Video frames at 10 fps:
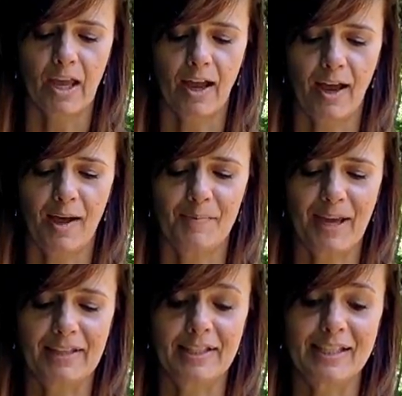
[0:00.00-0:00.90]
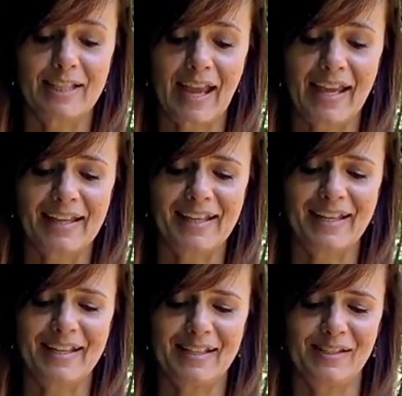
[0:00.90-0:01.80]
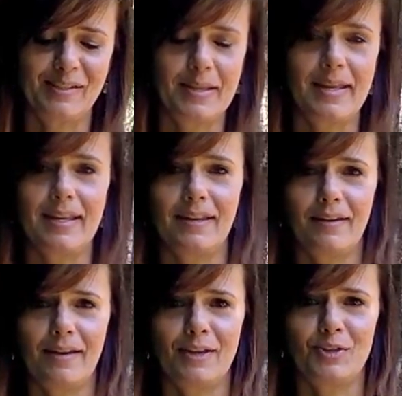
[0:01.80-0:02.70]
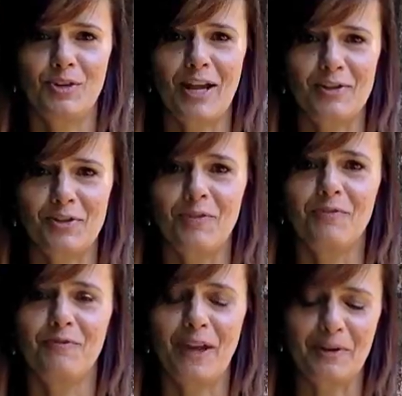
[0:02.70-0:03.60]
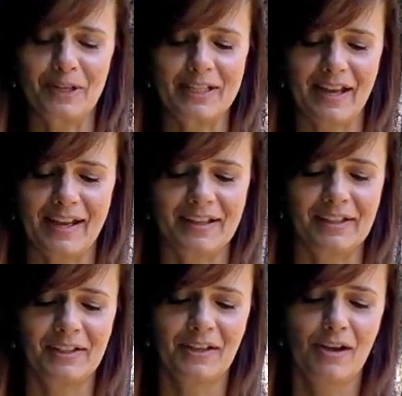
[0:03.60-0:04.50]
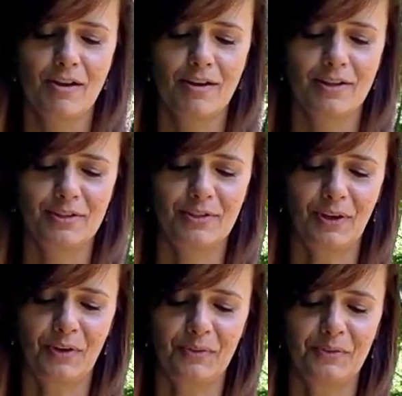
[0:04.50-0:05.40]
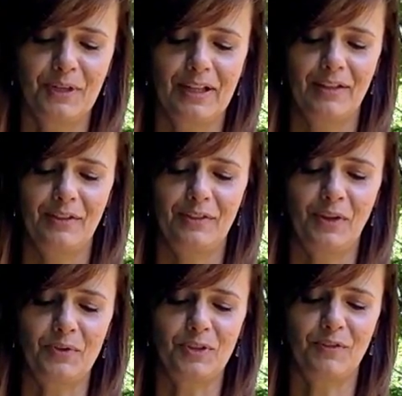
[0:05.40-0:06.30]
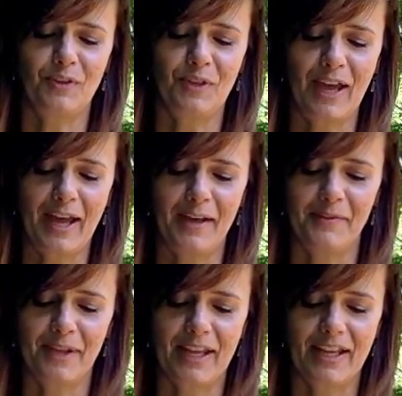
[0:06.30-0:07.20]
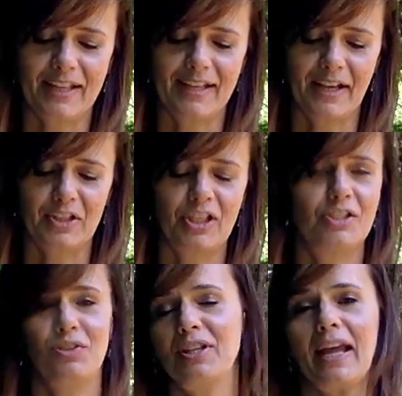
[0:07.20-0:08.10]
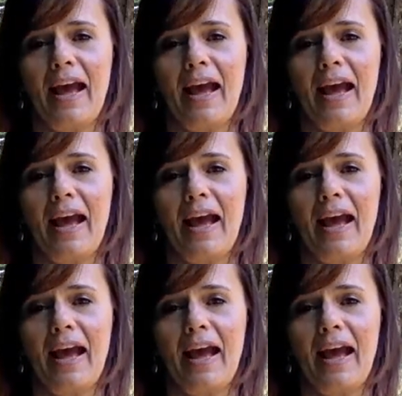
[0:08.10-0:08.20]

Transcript: And today is the International Fairy Day. So those of you that have a connection to the